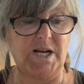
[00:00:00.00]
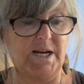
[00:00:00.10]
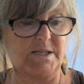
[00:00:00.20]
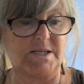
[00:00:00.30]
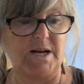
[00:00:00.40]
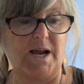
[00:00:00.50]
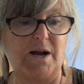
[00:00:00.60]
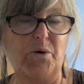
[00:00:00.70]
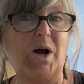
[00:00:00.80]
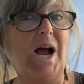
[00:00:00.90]
decks
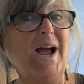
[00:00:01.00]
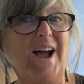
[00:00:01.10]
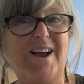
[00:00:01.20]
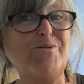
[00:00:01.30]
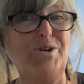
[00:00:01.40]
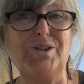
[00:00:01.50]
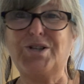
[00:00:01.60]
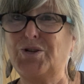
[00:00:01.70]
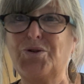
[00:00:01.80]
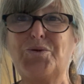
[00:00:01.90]
now. I
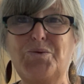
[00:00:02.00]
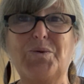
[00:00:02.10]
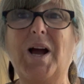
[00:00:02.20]
really do.